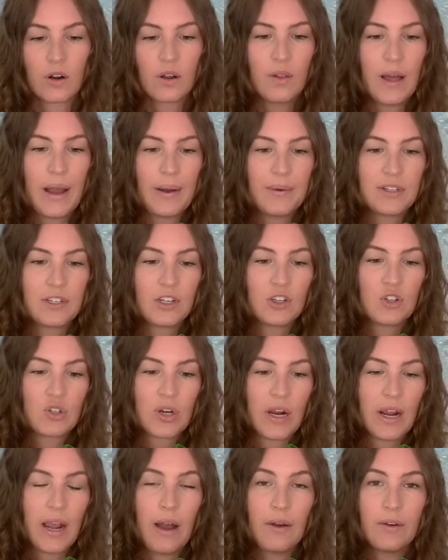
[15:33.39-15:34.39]
allow it to
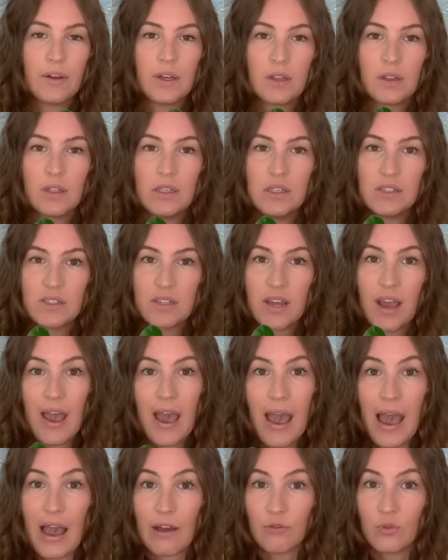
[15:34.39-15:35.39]
dry out at least
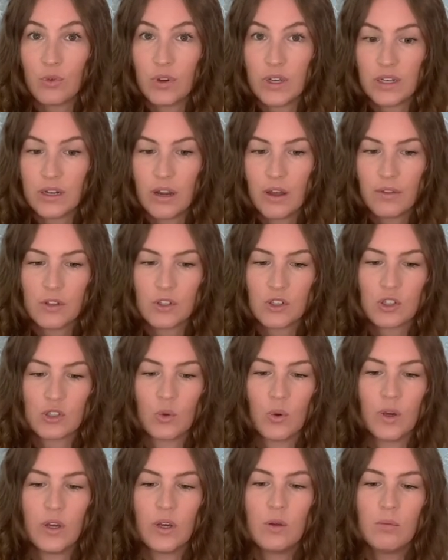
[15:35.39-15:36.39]
halfway down the
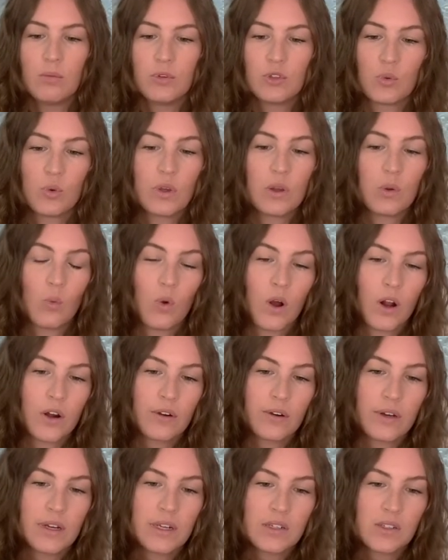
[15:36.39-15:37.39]
soil between
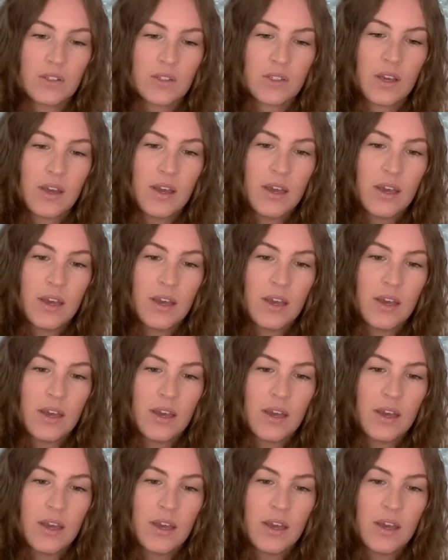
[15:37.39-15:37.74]
waterings.